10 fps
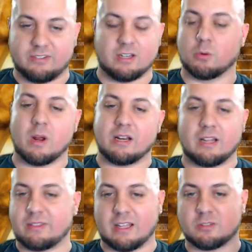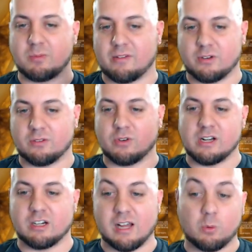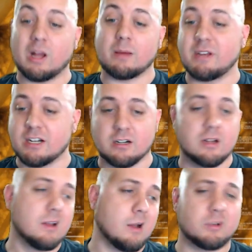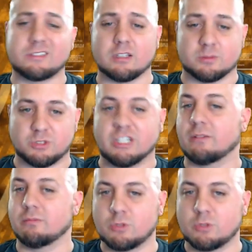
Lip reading: Say you're waiting at that spot for your friend and you're like, well, I'm here, I'm going to sell some shit.